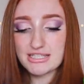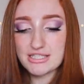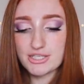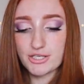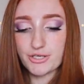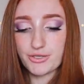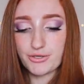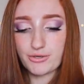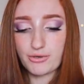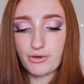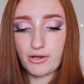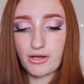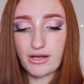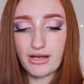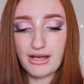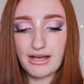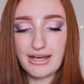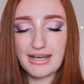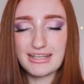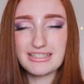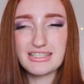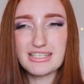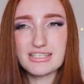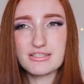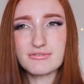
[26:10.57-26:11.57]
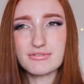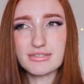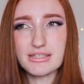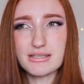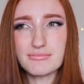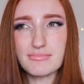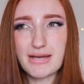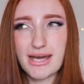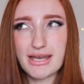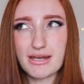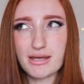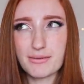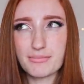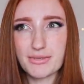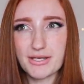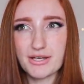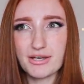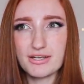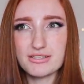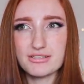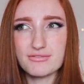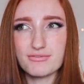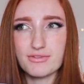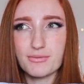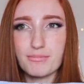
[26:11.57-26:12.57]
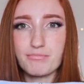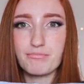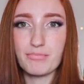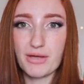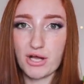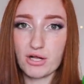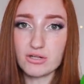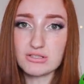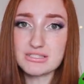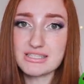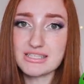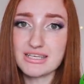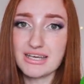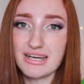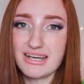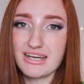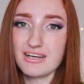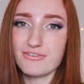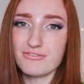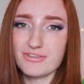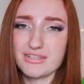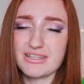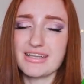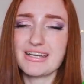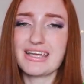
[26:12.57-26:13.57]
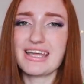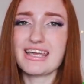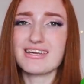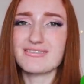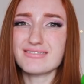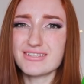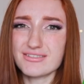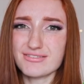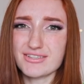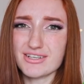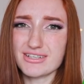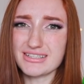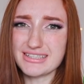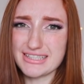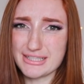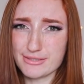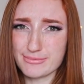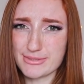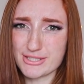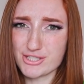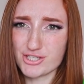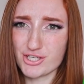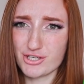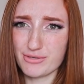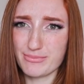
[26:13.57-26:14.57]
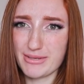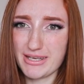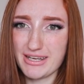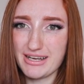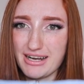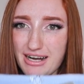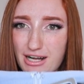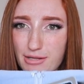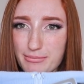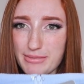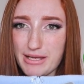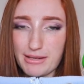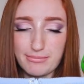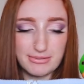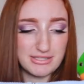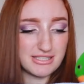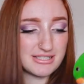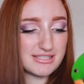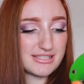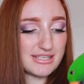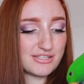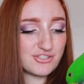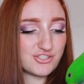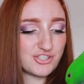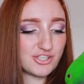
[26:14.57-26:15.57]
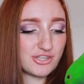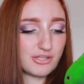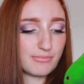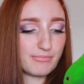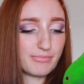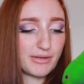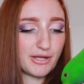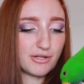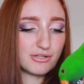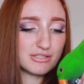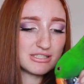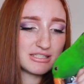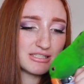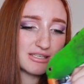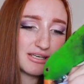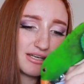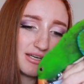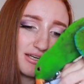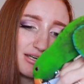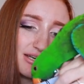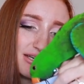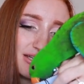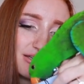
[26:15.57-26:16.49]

So it doesn't really matter because of the belt. I feel like even if they're a little bit too big, I'll be able to cinch in the belt.